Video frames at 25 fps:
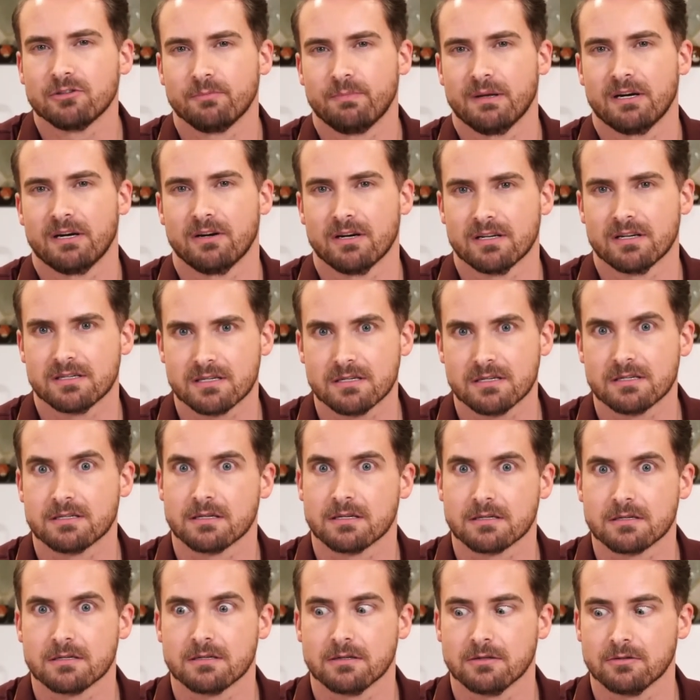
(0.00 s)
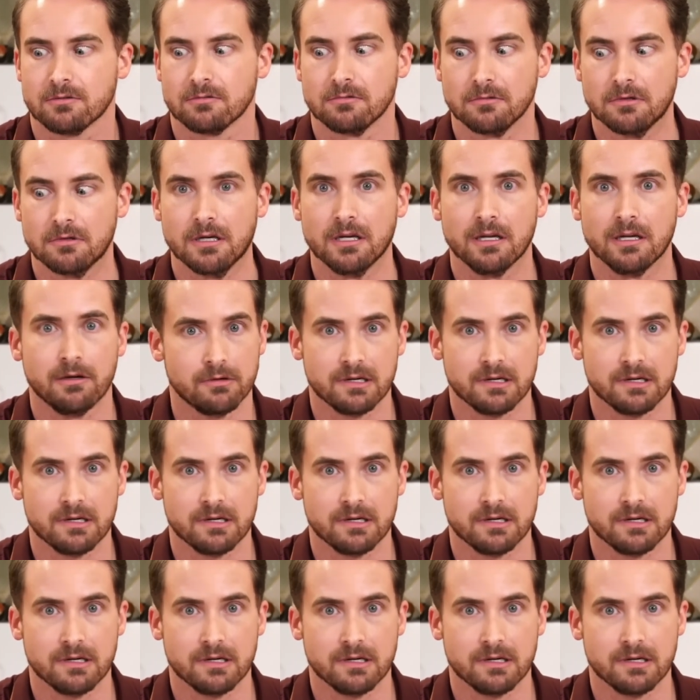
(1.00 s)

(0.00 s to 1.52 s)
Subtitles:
bitterness because it's still really,